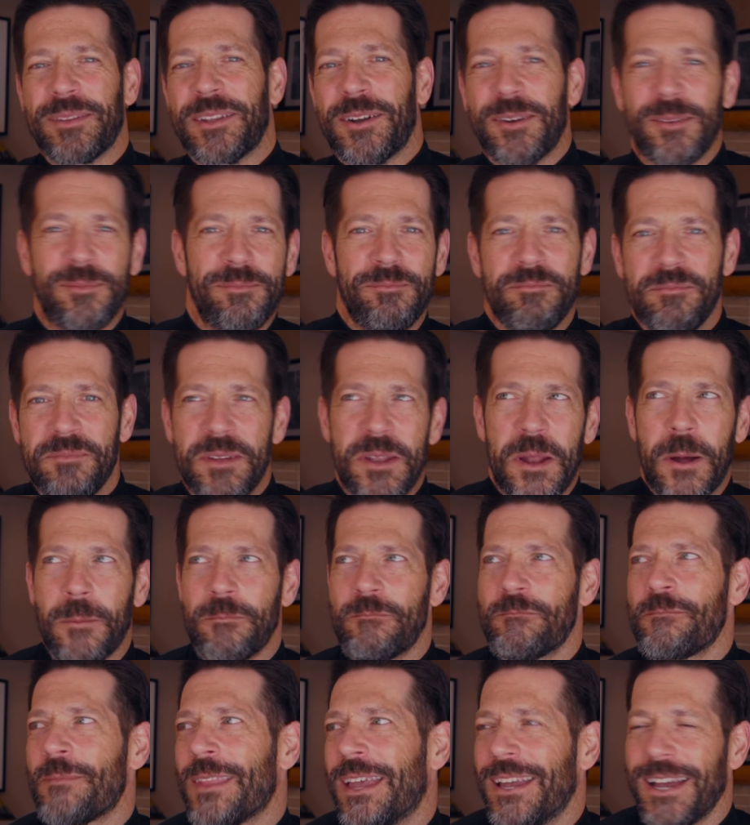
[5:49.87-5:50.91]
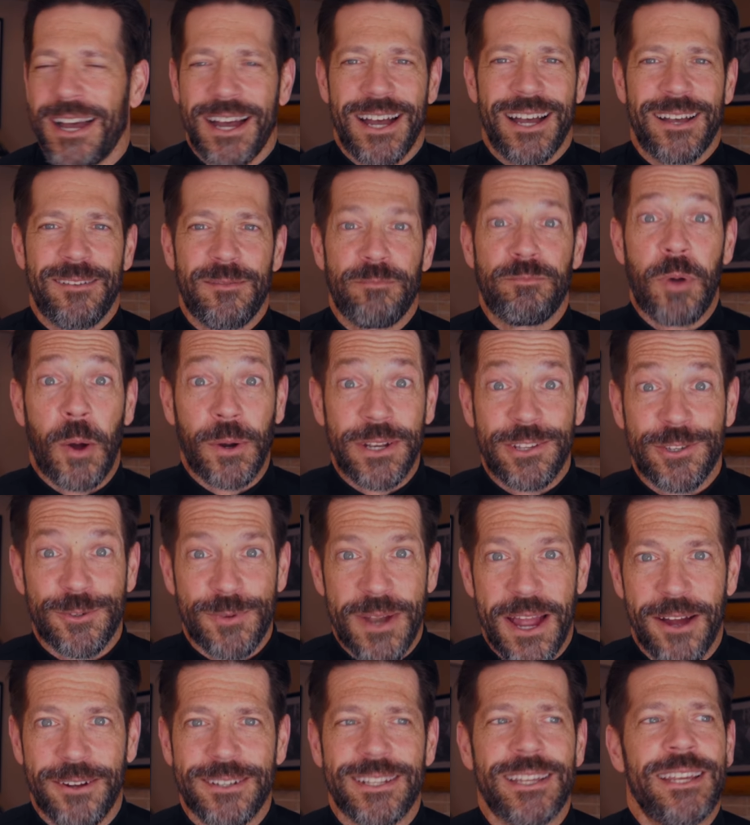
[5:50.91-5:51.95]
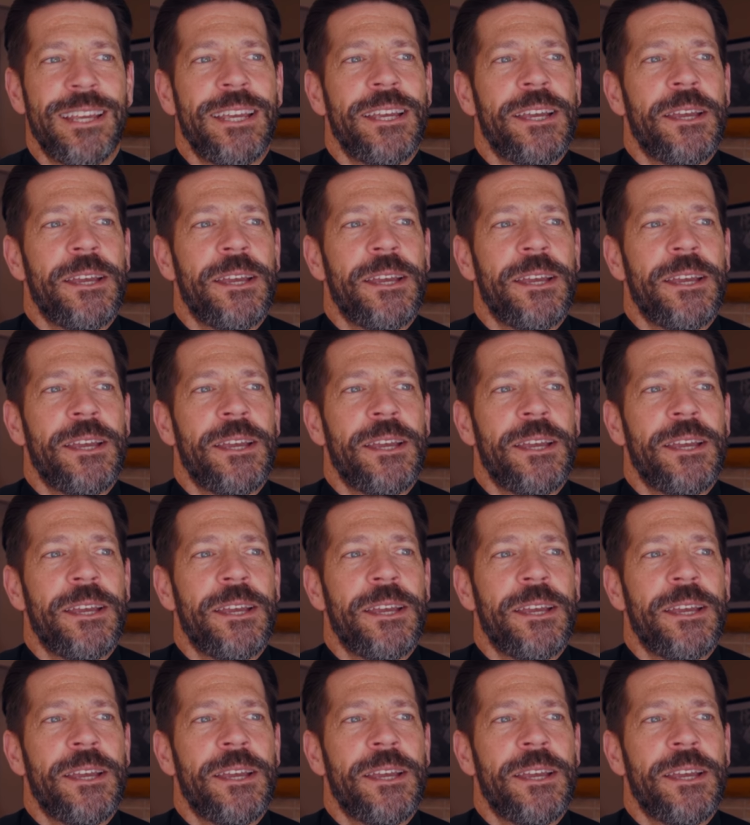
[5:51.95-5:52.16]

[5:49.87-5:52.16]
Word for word: little, bonus round.